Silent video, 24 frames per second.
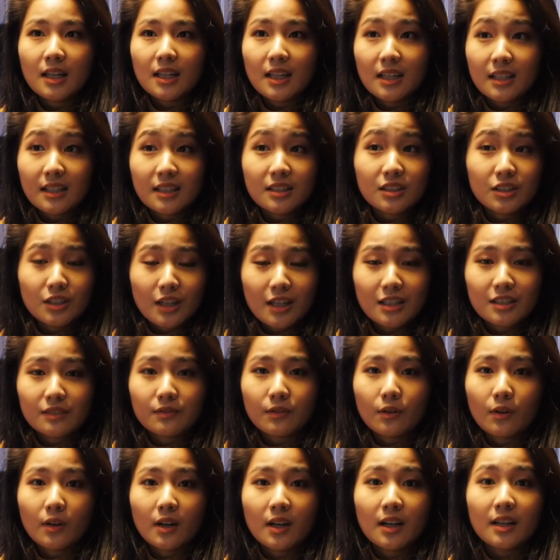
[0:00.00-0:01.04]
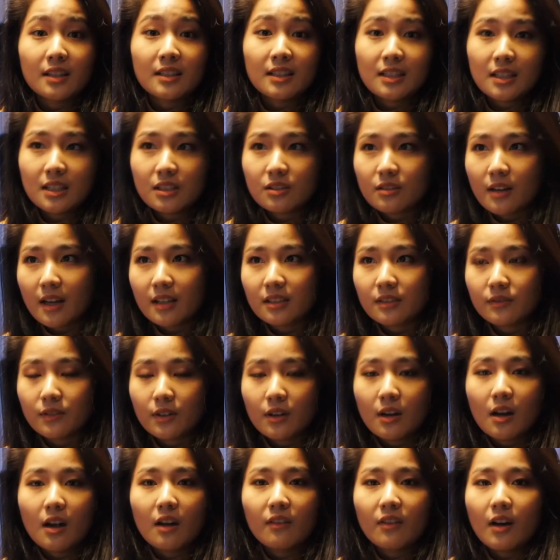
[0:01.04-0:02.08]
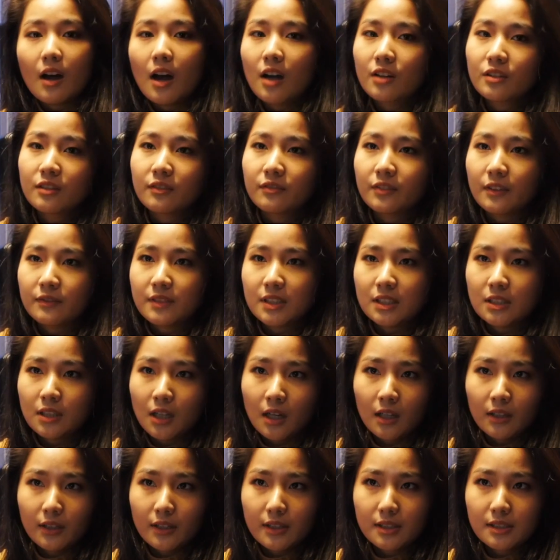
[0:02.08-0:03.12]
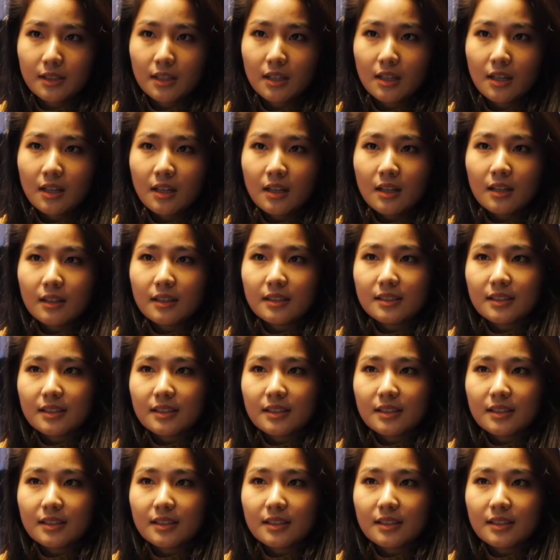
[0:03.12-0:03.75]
in exchange for an e-transfer of $150.